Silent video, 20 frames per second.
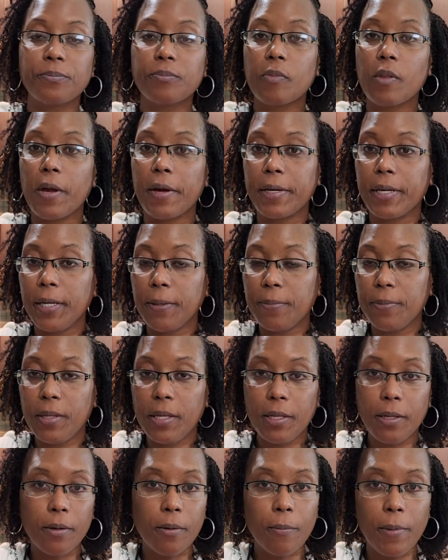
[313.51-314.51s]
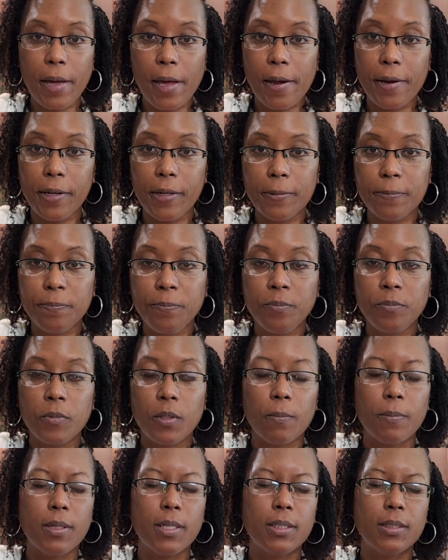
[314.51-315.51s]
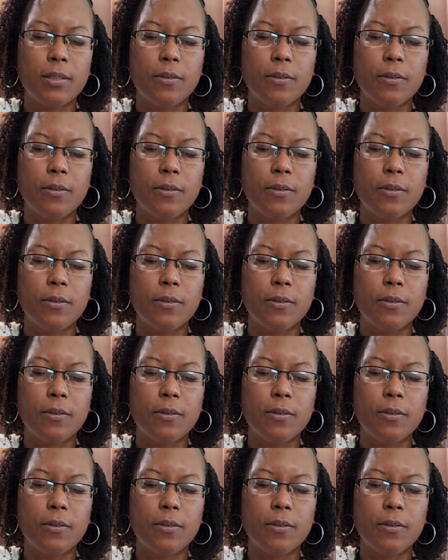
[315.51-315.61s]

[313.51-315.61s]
I keep thinking about it because the